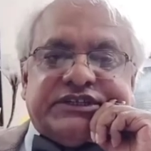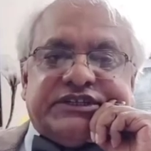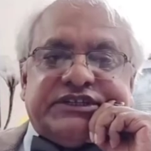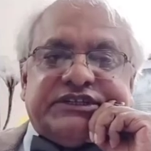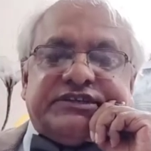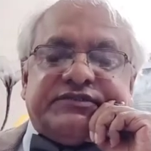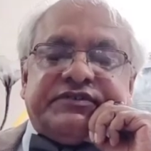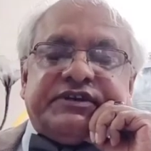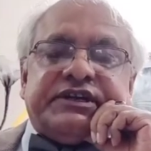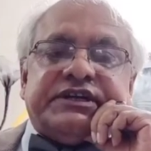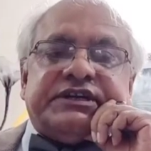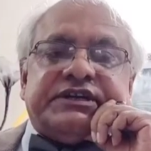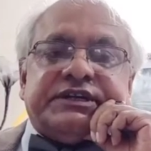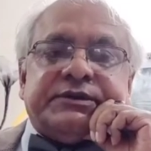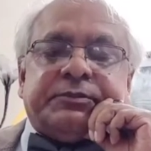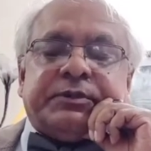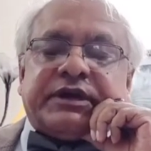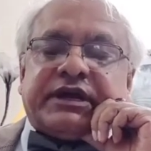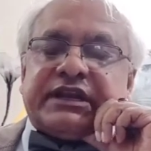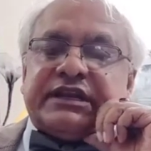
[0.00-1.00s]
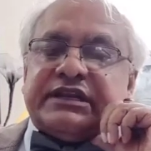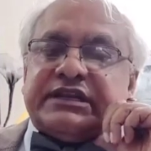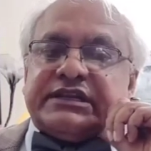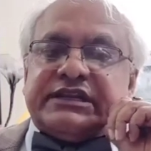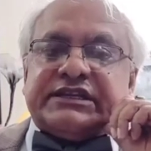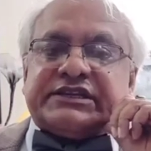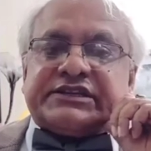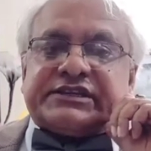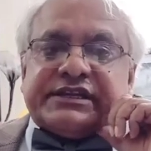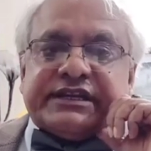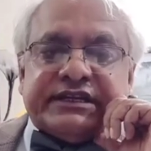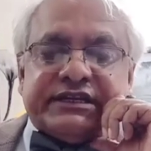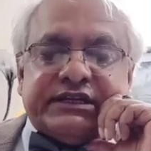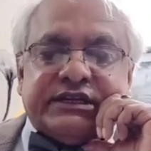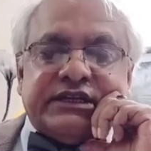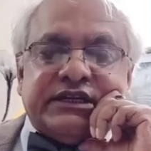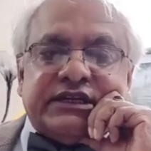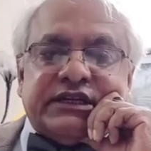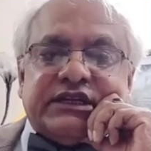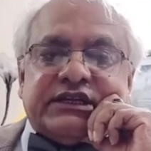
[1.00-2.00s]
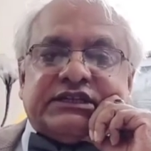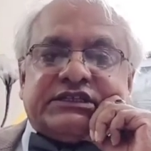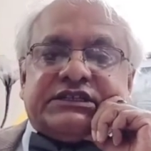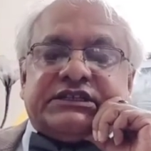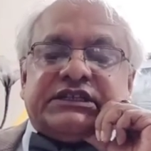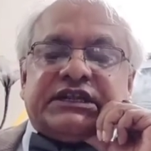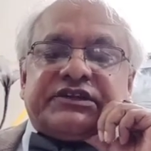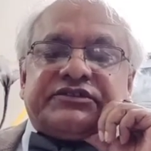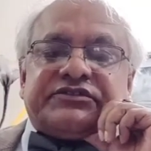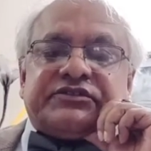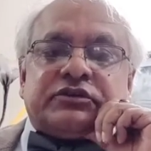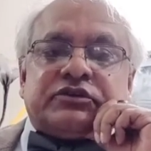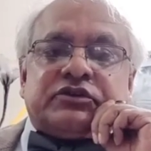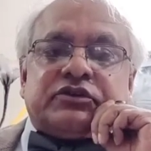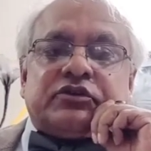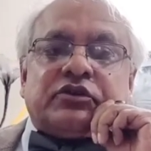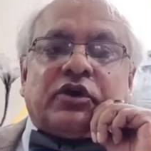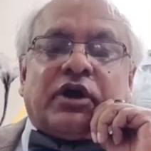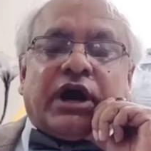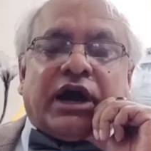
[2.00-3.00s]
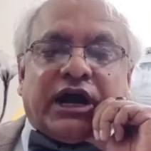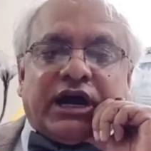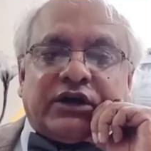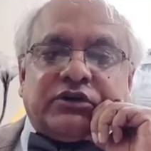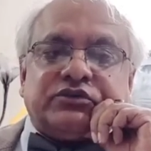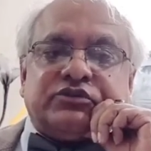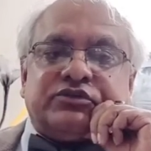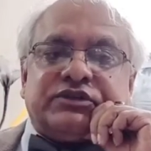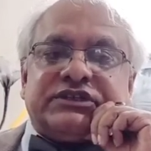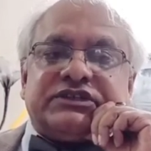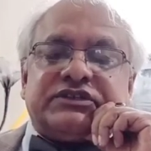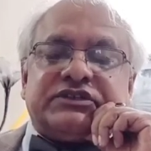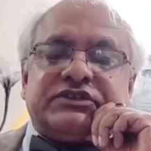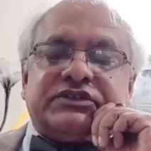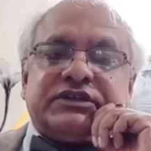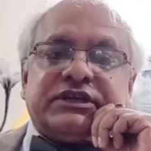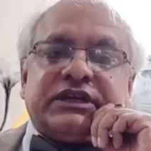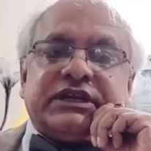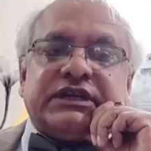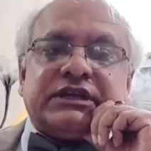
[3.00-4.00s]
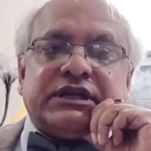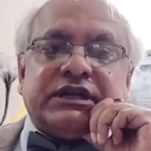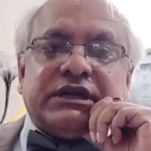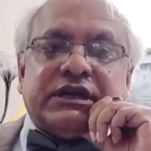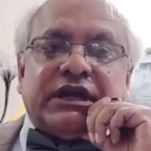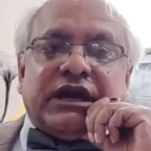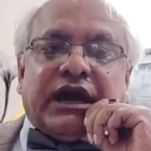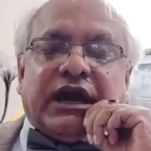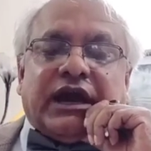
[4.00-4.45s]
She is a very typical English lady. She does not know how to entertain